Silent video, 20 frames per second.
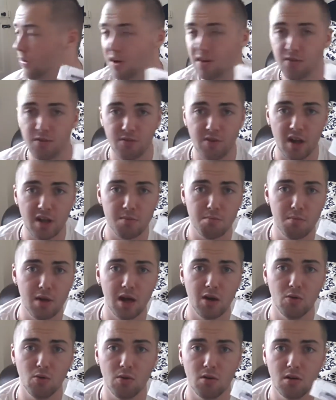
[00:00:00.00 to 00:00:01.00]
breastfed
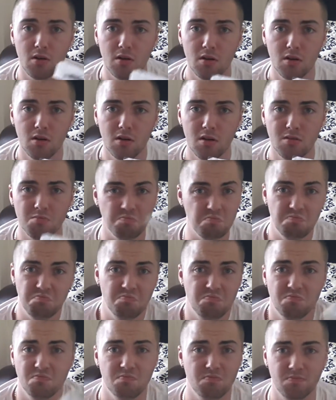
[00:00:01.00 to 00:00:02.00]
milk,
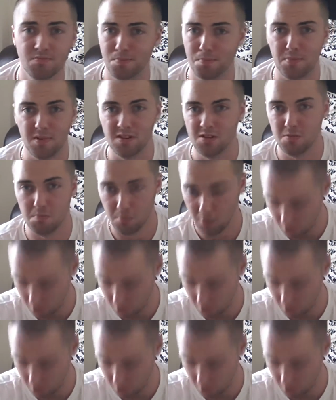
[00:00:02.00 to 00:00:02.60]
bits and